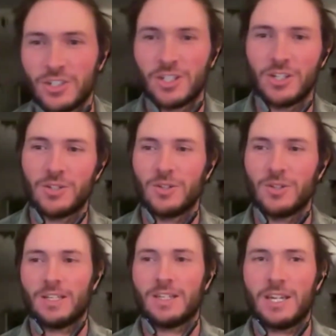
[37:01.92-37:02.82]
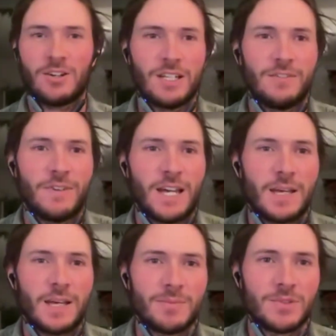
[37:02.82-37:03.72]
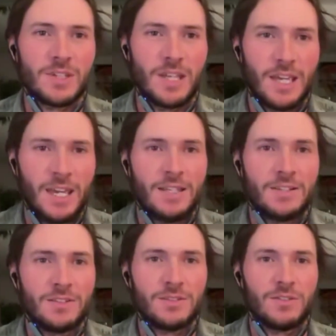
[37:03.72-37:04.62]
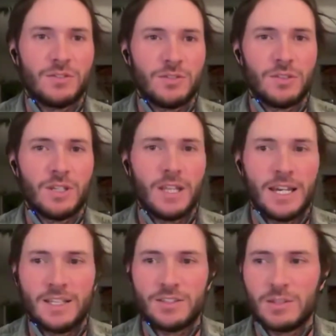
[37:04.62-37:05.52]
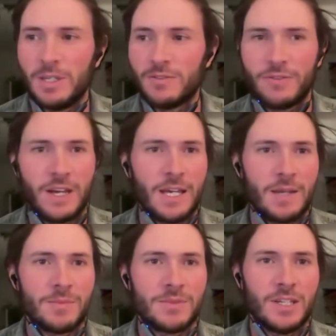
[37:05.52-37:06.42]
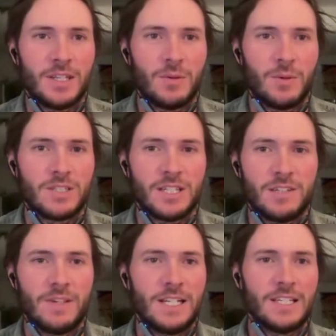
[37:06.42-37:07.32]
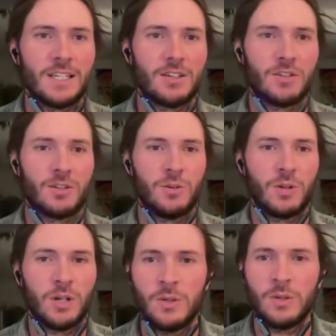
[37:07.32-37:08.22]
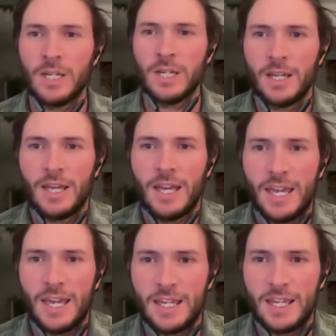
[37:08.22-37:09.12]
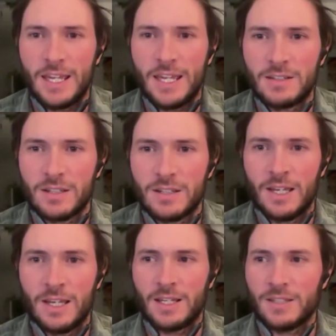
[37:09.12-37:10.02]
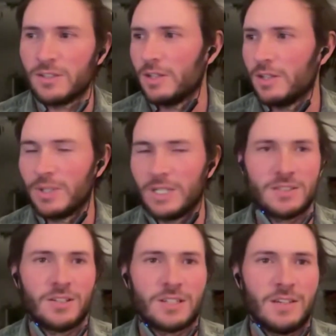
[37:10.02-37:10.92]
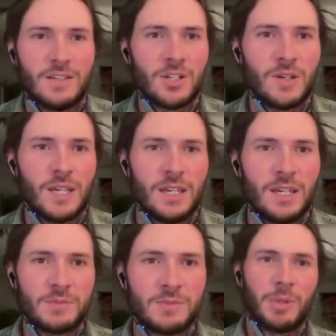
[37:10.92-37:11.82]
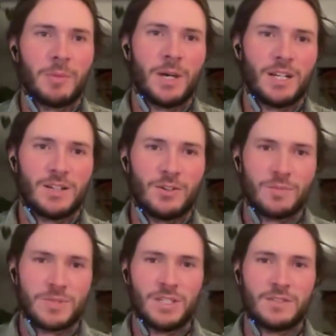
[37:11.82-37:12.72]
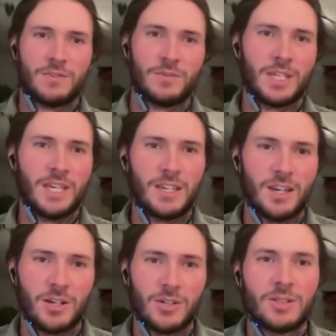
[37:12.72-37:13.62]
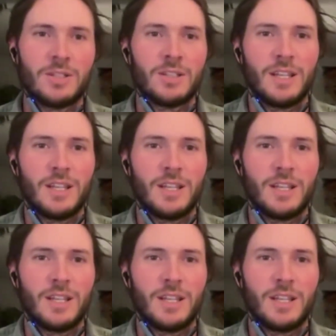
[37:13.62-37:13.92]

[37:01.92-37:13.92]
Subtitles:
Jono currently farms at Demet Farms in the Waitaki Valley near Kuro, and so you're really stoked to have Jono here. He's been a big part of Quorum Sense from the get-go,